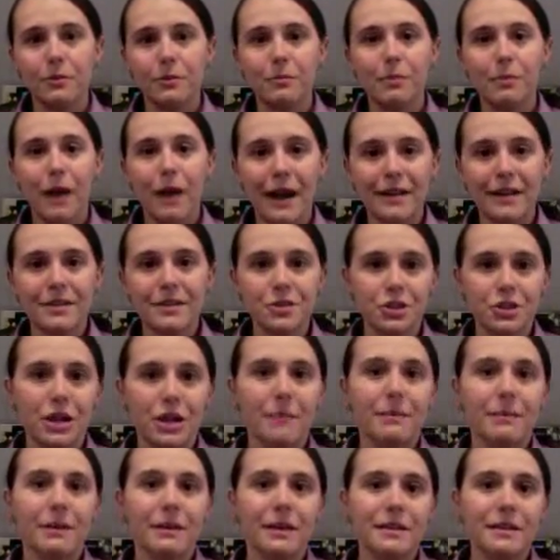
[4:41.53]
practice
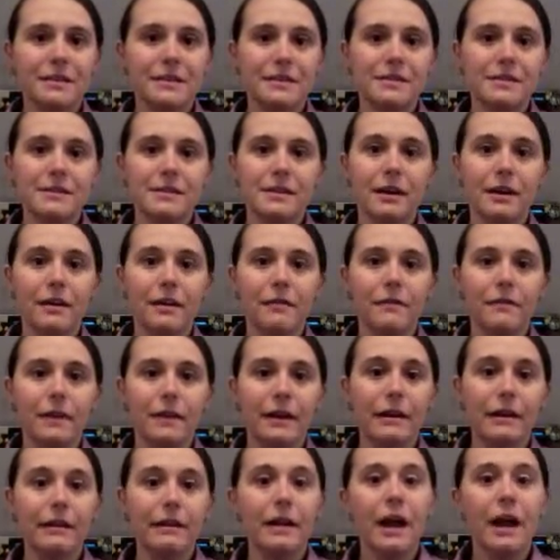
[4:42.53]
Japanese and stuff,
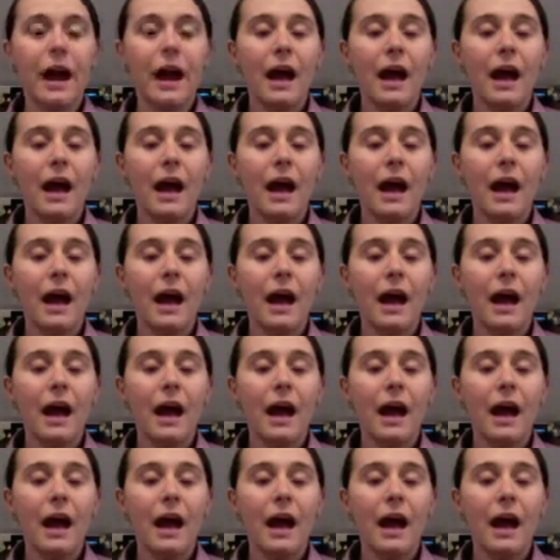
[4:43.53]
and